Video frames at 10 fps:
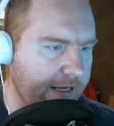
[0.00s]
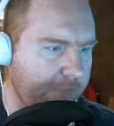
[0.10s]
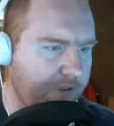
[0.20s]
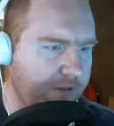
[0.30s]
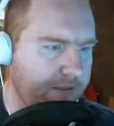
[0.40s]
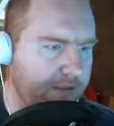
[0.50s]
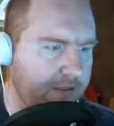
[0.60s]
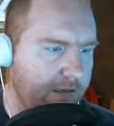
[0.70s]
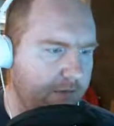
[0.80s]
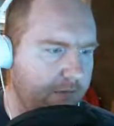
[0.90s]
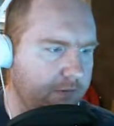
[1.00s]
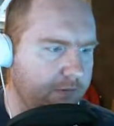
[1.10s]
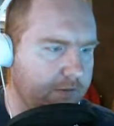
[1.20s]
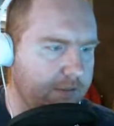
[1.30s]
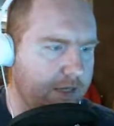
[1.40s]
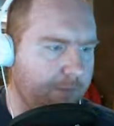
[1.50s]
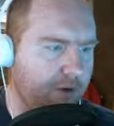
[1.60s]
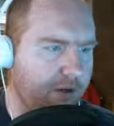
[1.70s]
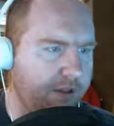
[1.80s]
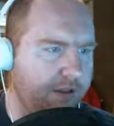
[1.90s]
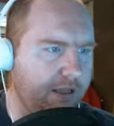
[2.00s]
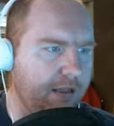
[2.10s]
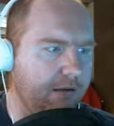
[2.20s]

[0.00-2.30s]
I put these in here? It's not a part of the thing?